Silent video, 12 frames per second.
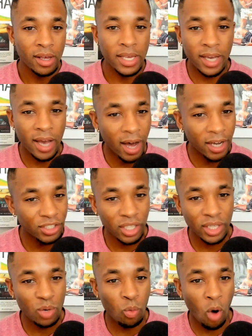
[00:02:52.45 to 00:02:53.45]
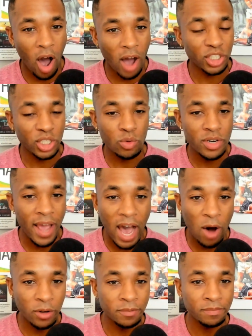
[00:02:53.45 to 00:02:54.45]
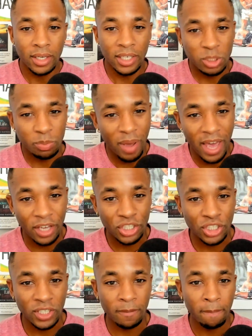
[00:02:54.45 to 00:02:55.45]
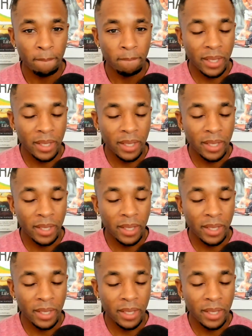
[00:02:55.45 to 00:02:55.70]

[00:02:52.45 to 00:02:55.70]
He constantly walks you down. He's patient.